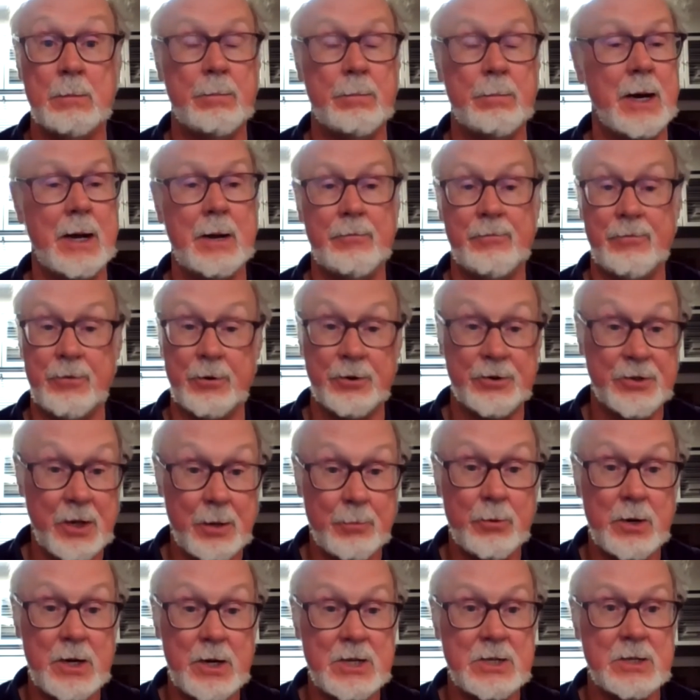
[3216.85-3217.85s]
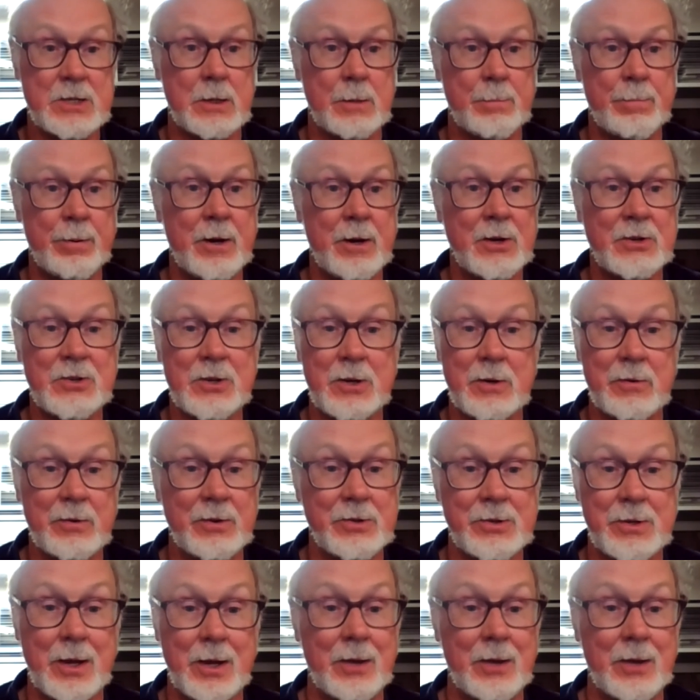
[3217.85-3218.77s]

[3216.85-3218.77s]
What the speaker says: But for some reason, the Park Service